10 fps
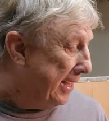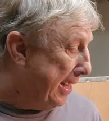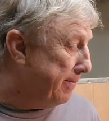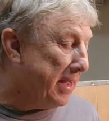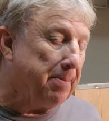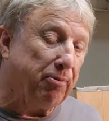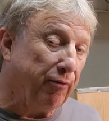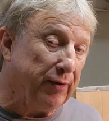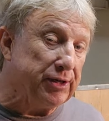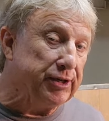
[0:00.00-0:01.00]
I'm not
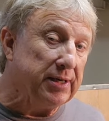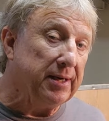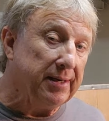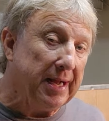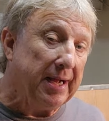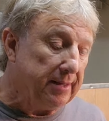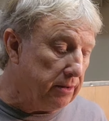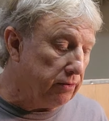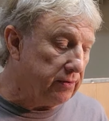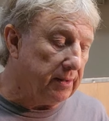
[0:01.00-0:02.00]
proficient in that
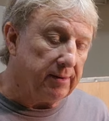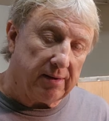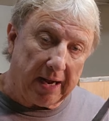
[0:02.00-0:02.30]
using this.